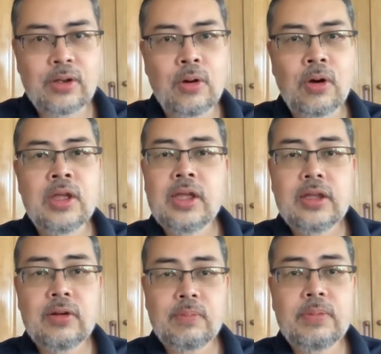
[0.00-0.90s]
or
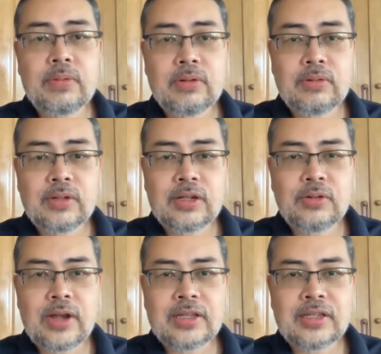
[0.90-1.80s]
people lose
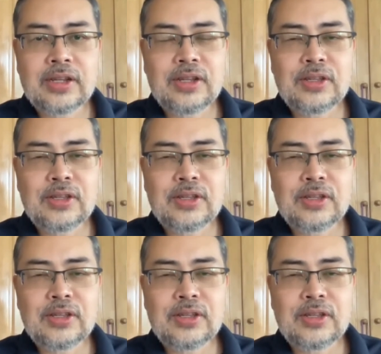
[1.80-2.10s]
interest.